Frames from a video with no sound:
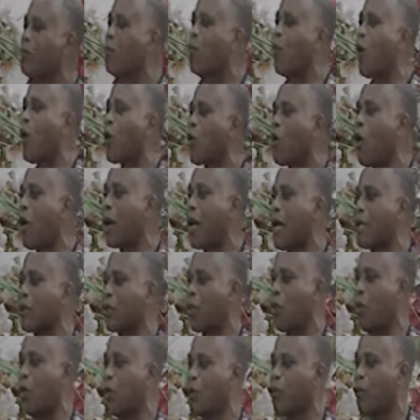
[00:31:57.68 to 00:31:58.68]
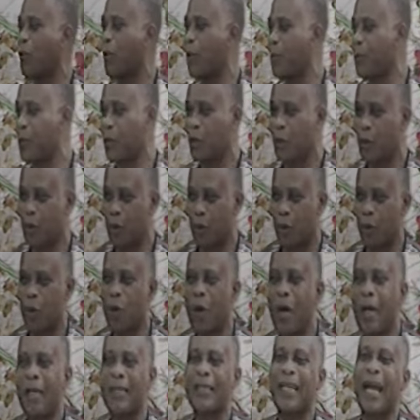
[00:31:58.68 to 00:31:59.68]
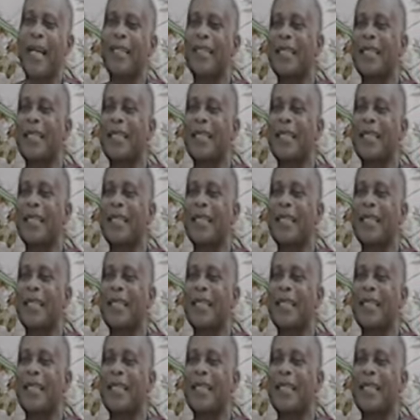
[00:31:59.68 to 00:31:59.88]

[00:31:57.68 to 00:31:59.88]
what God has called you people to do. That